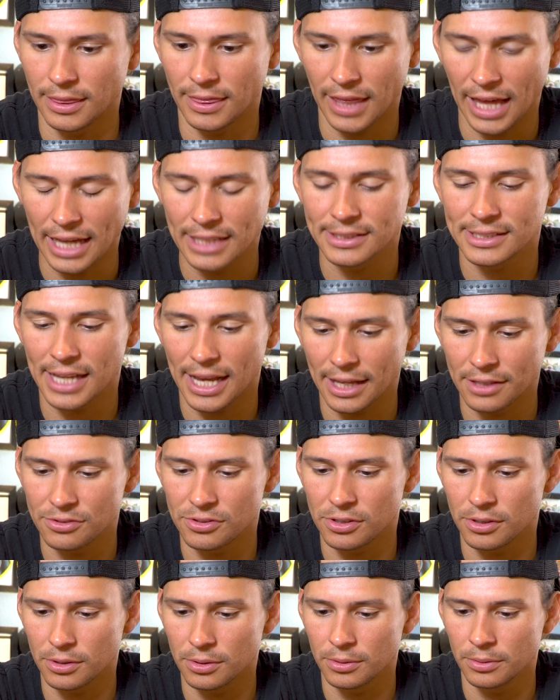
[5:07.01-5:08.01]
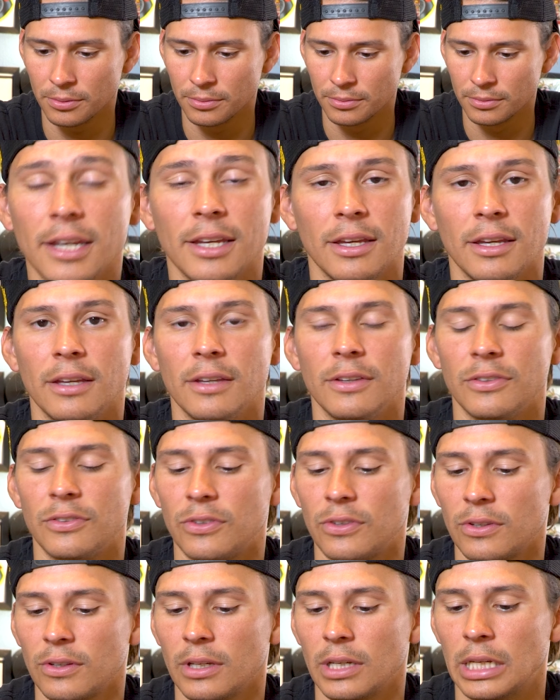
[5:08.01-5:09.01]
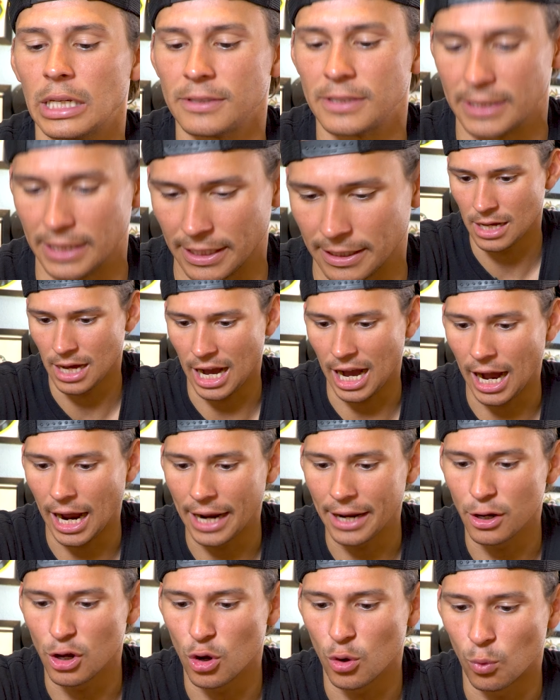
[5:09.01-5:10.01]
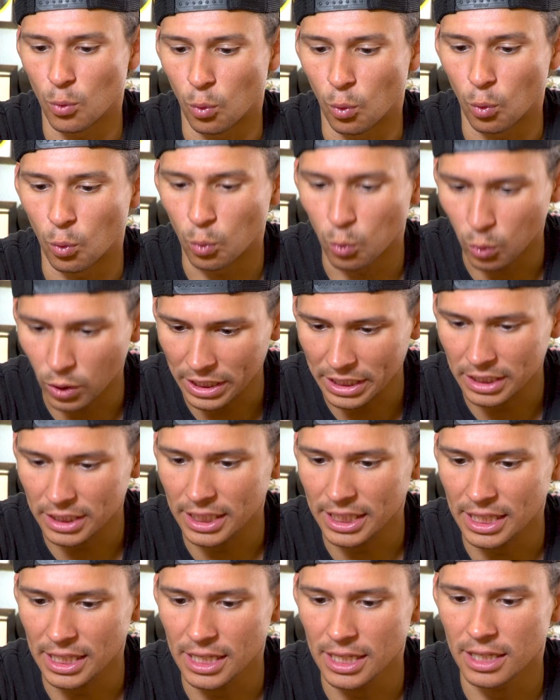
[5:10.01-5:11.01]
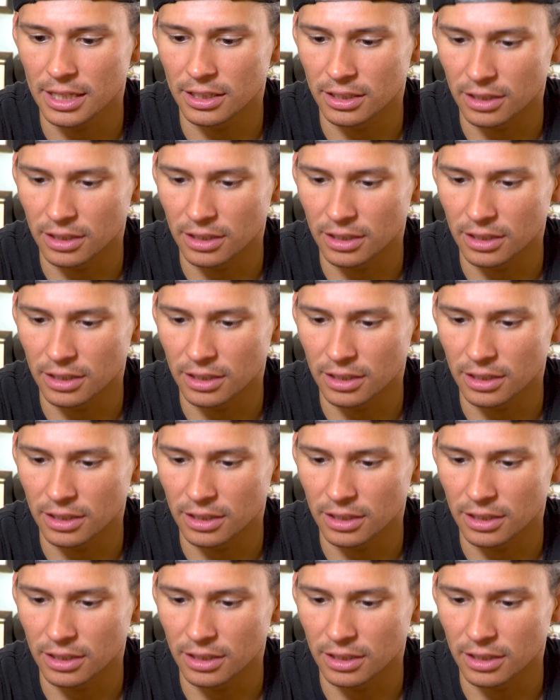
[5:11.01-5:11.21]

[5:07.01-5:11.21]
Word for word: that tattoo is sick. I really